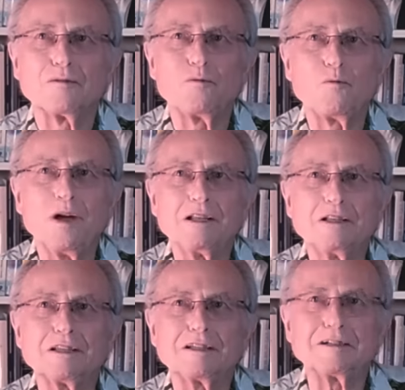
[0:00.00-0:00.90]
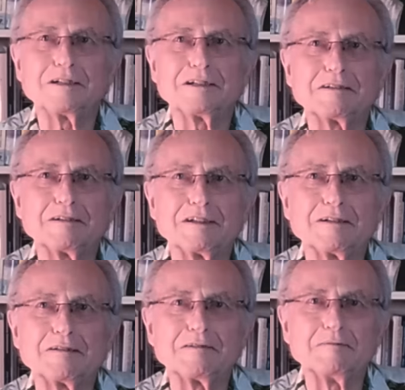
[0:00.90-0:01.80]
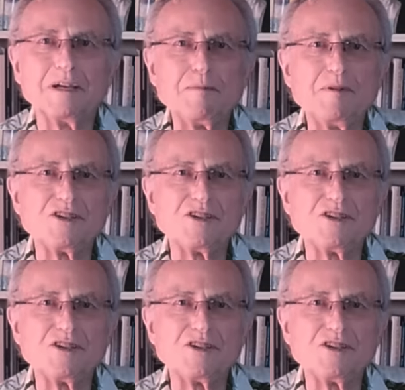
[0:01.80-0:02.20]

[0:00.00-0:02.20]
Well, maybe